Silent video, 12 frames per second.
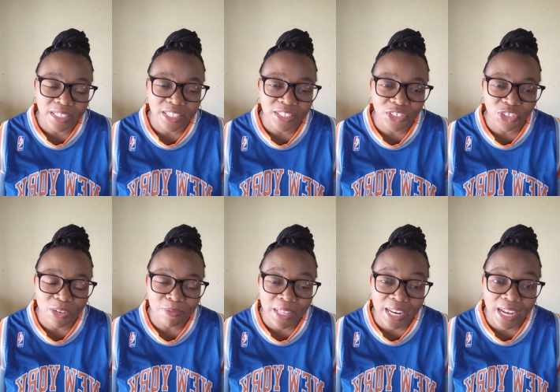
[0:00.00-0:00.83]
the
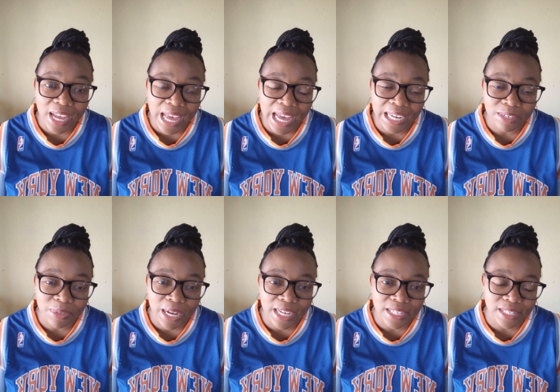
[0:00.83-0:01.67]
dream that i had
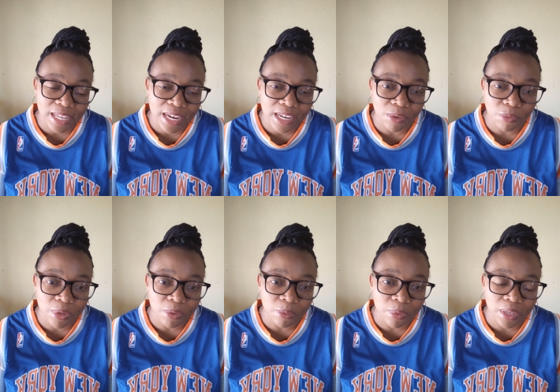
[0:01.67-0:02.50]
where i said
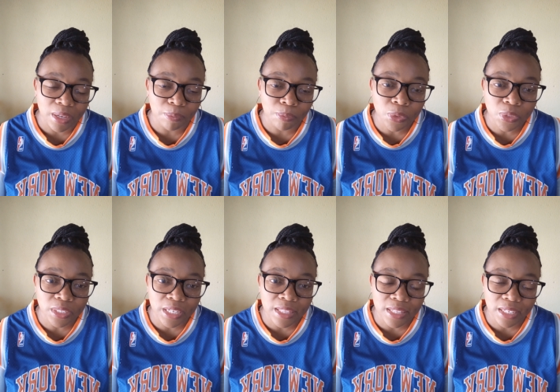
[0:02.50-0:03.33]
we were put
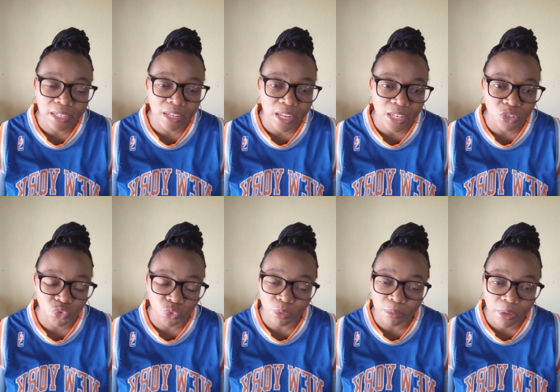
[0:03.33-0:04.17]
in the
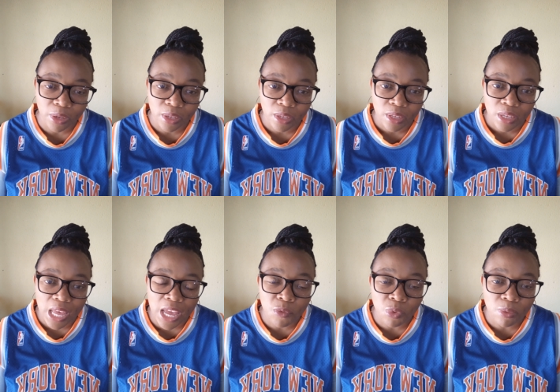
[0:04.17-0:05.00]
classroom
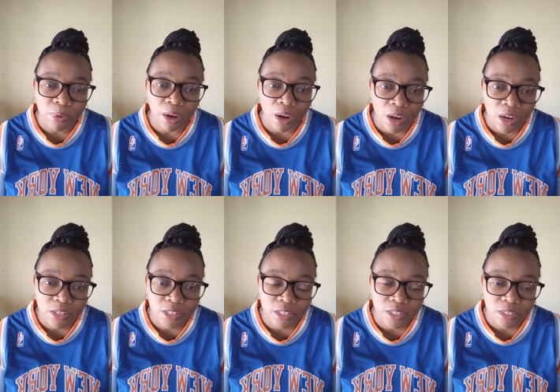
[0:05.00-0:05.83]
and we were
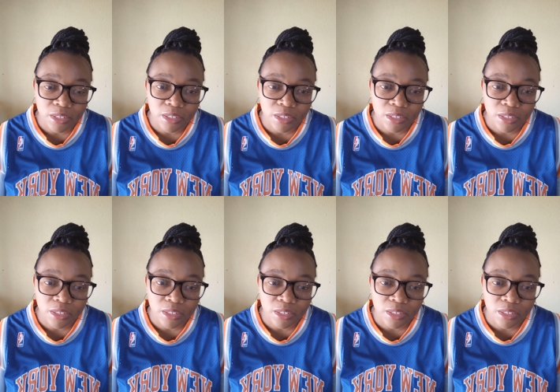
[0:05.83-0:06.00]
asked